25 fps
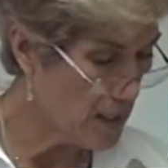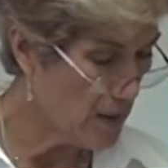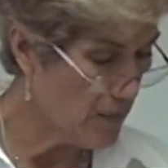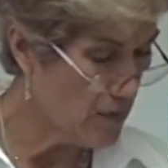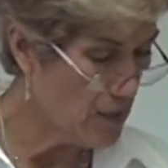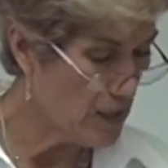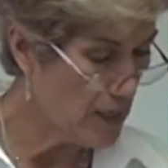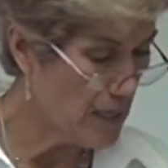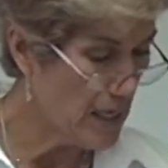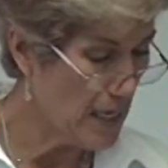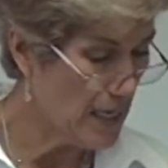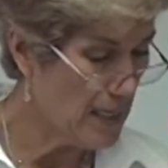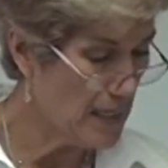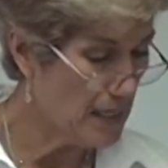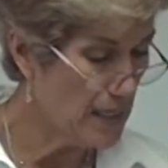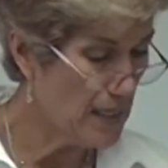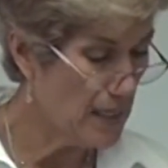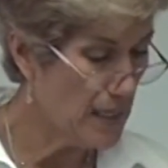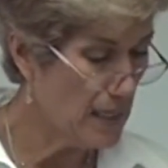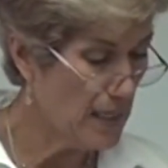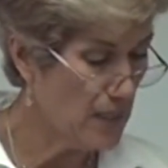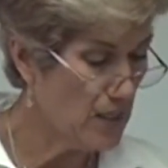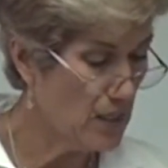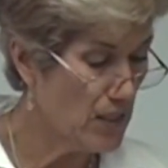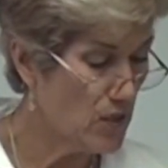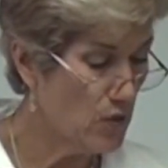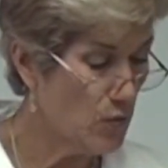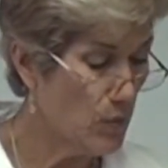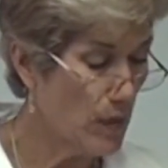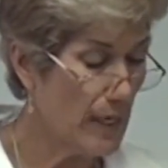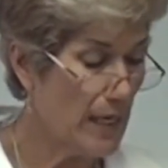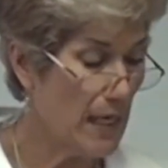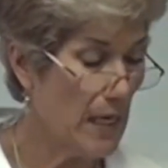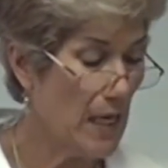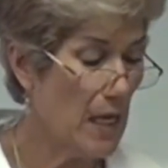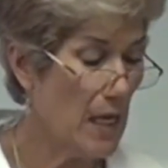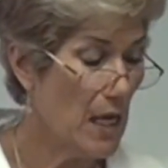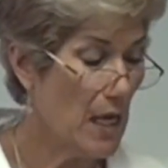17, 18, 19,
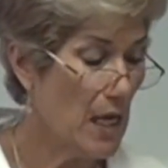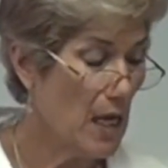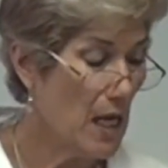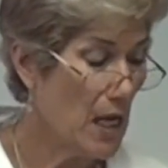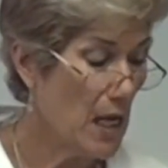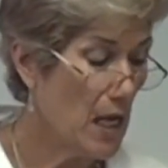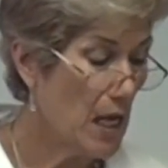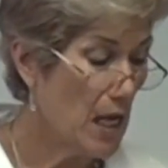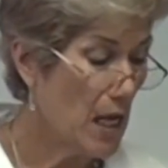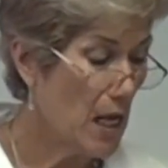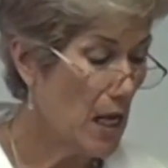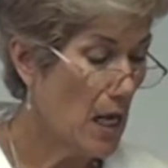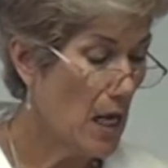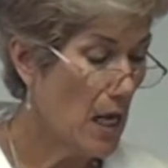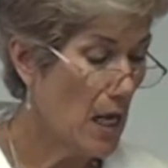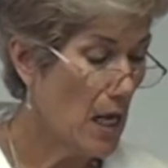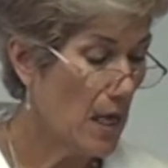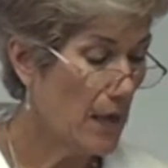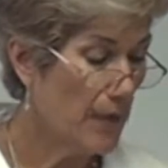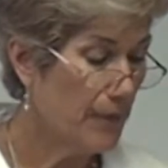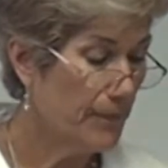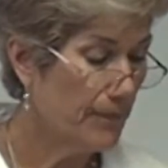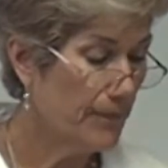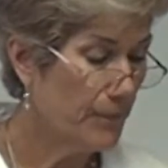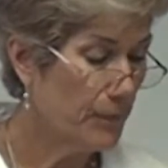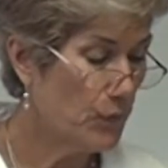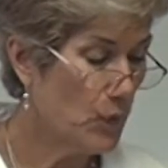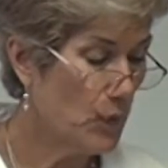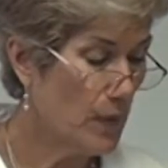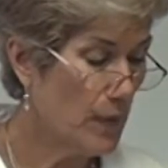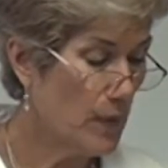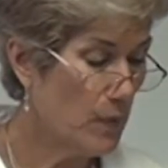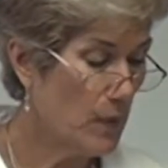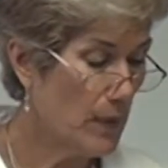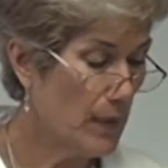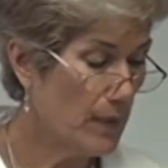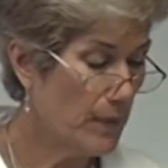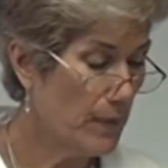20,
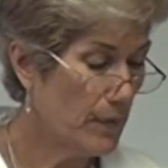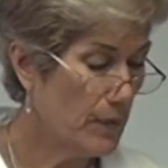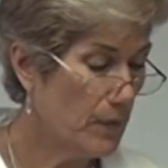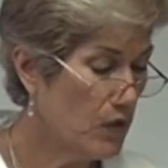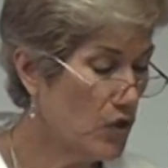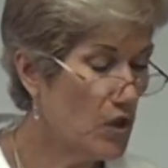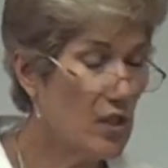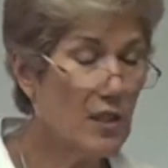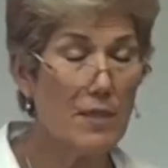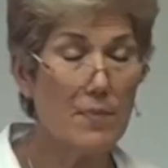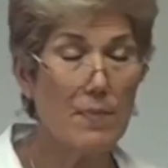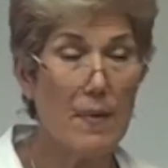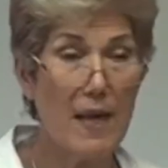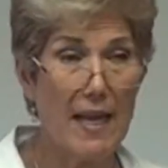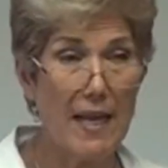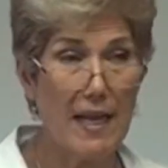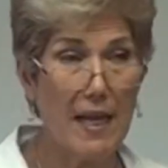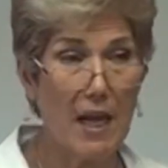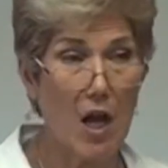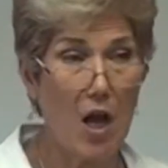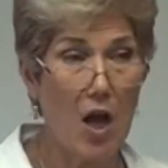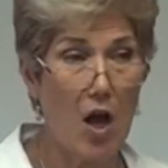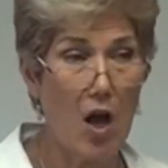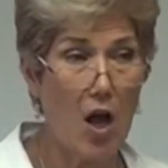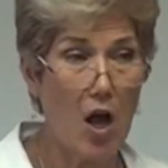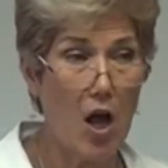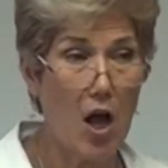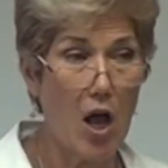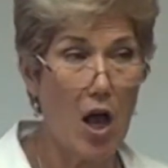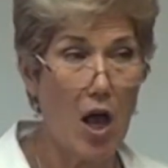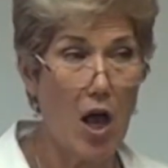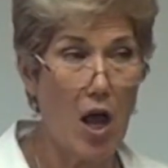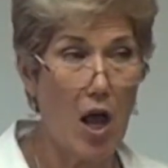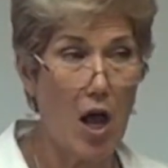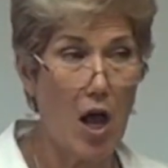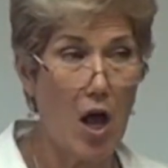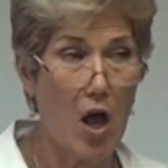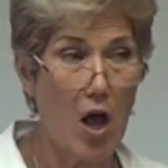21. Just make
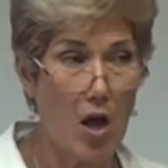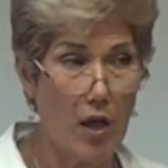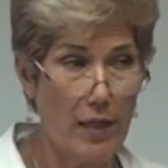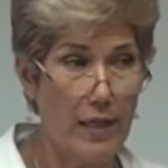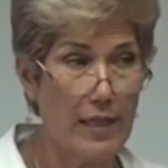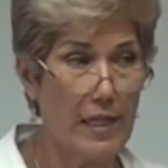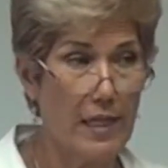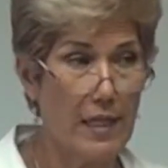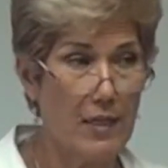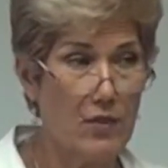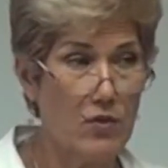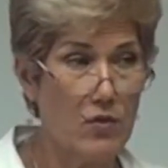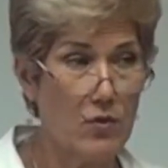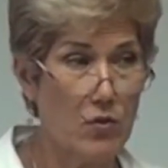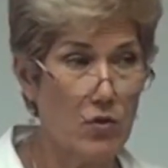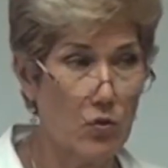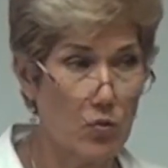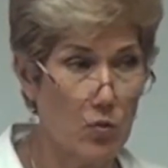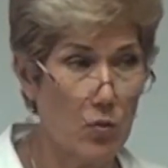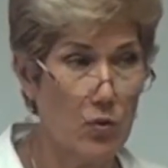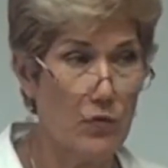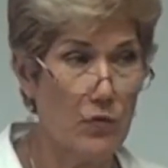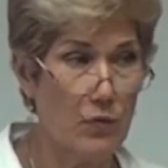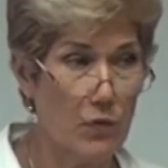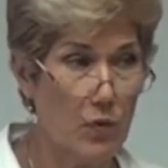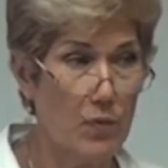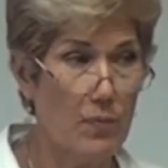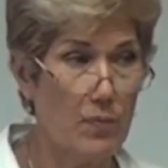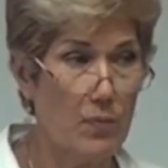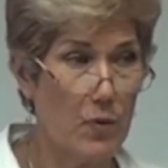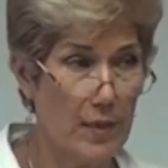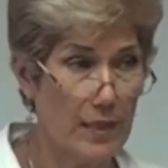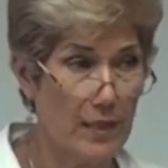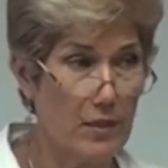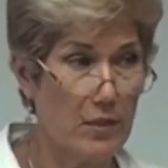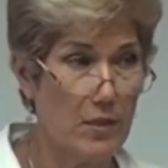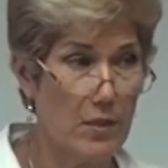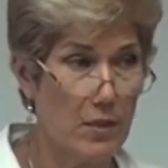all the answers worth 4
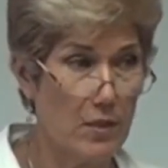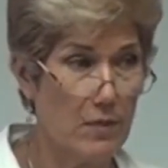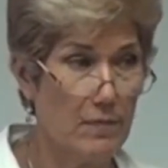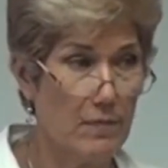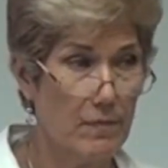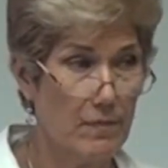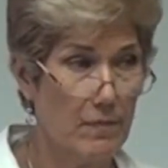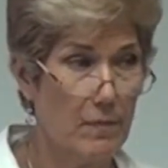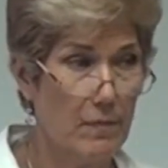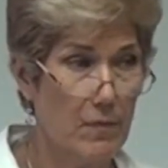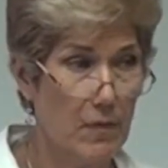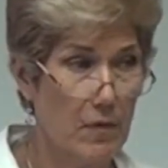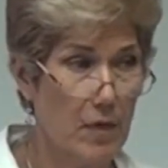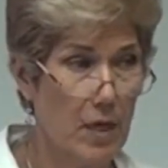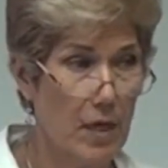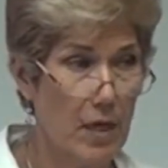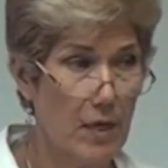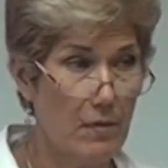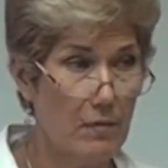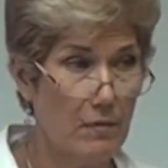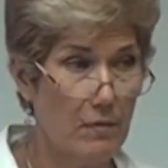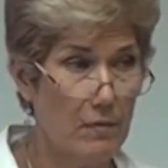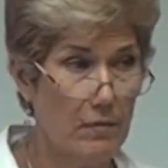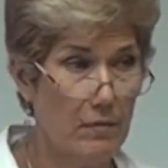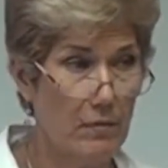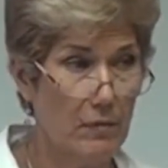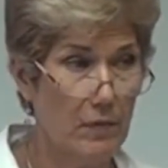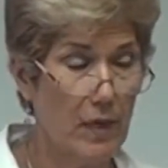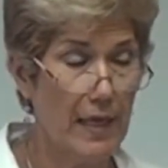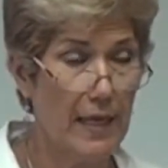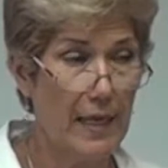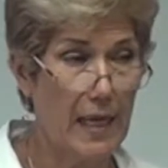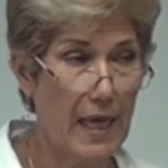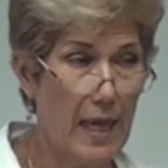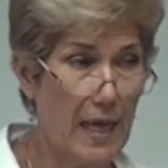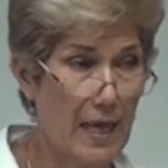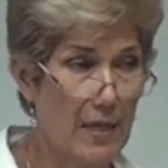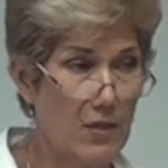points, okay?
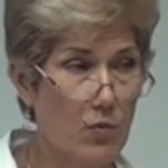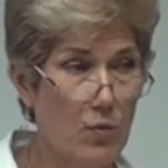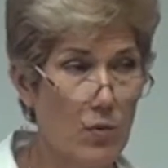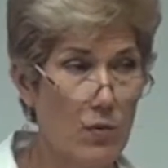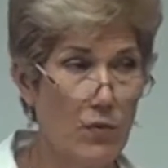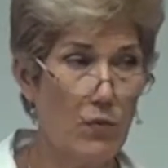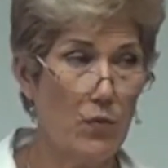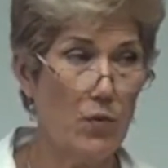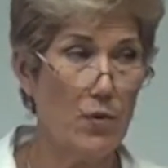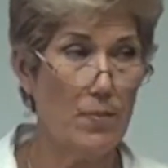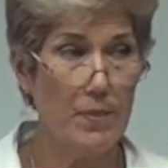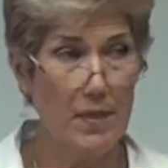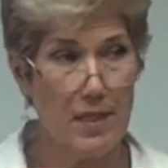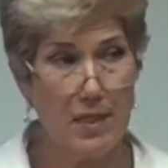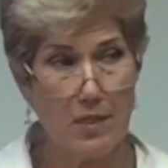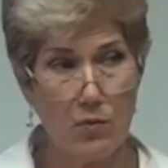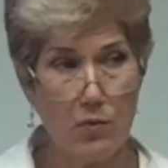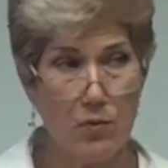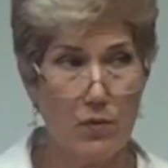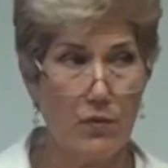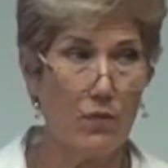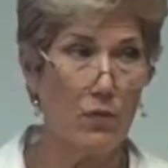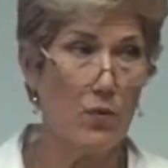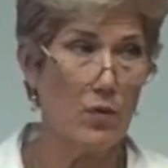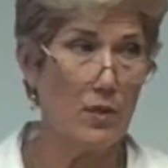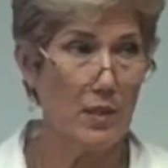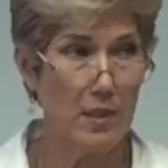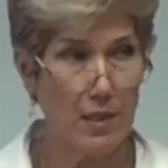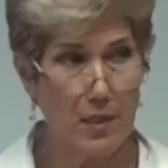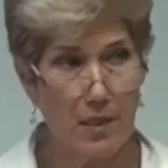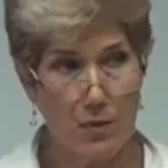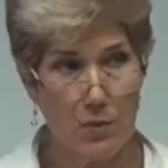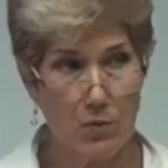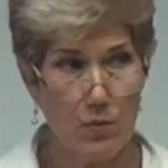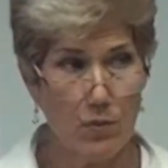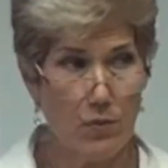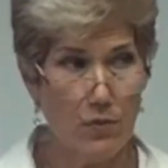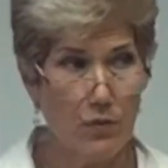Like A is worth 4, B is worth 4, C
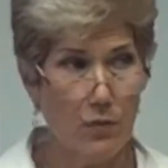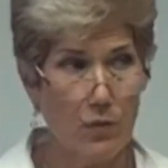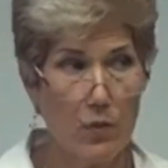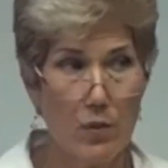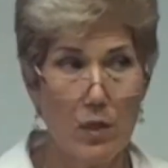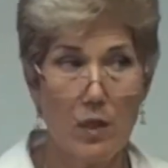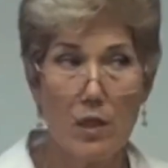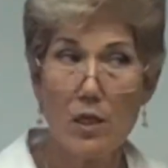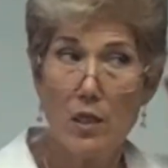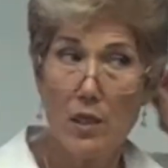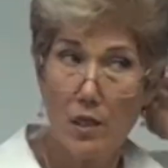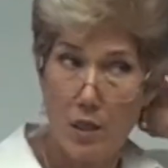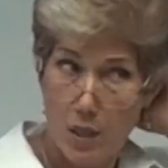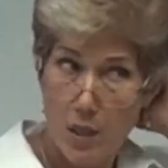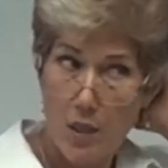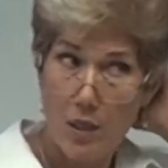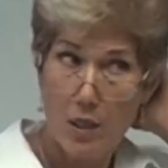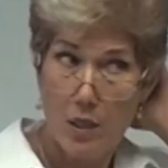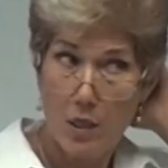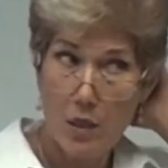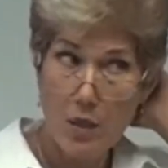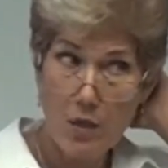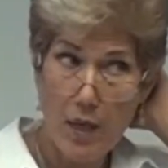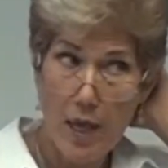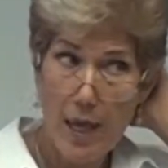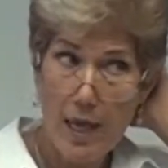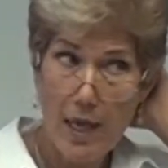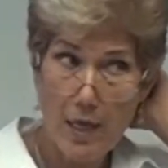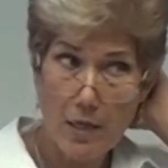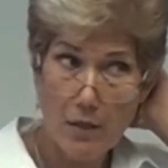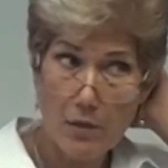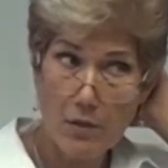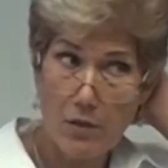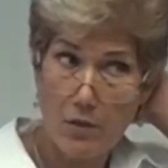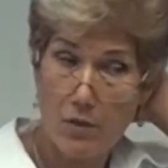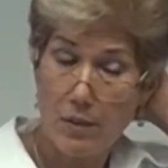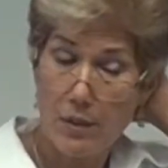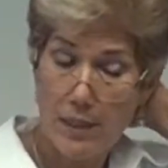is worth 4. Okay,
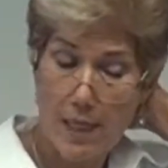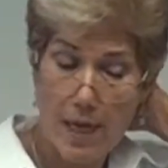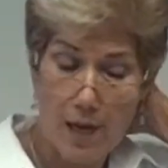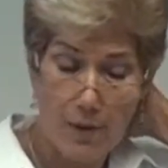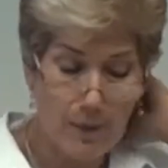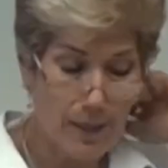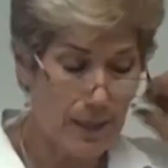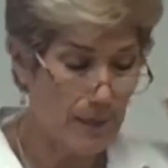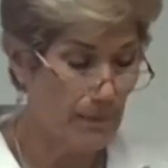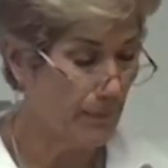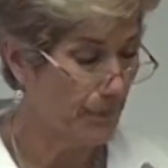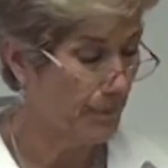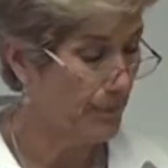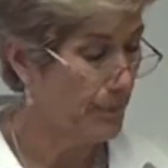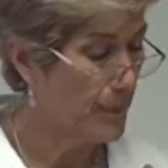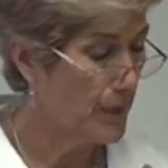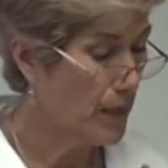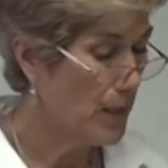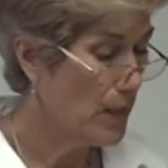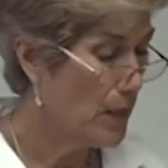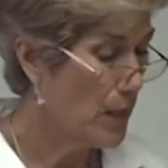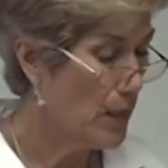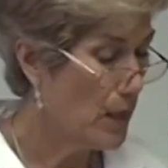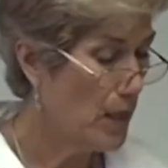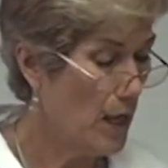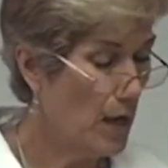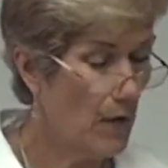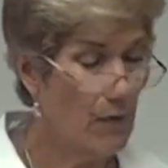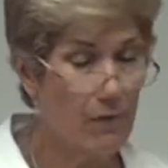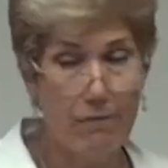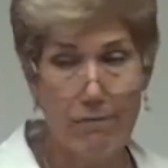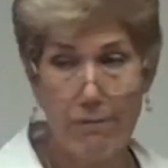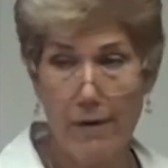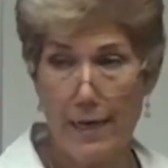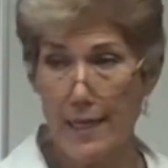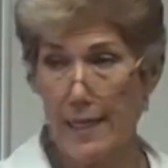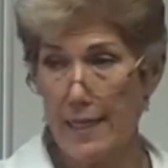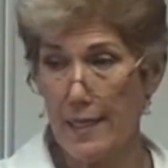do it that way.
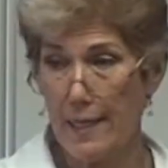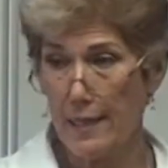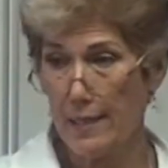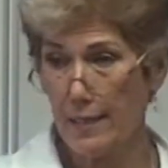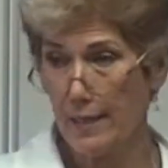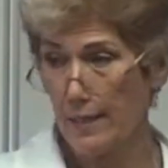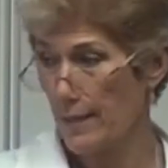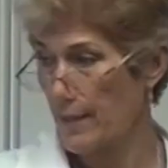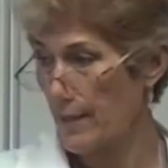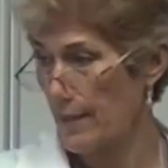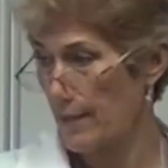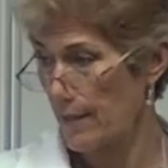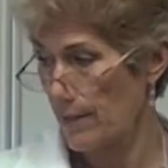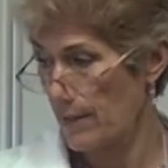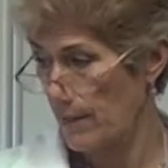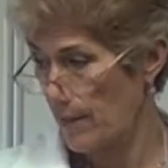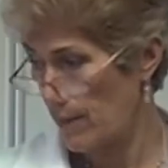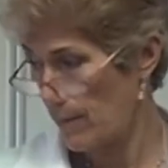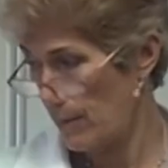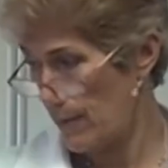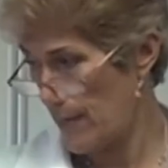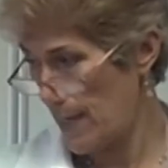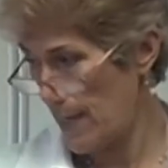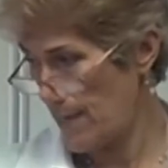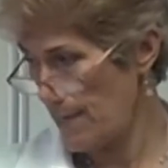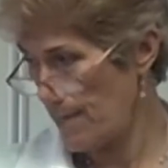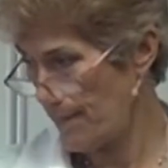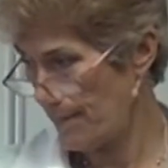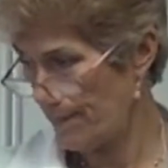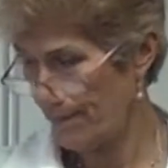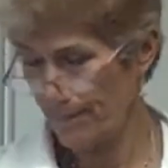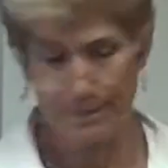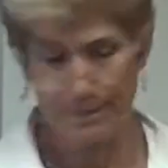Alrighty, we done?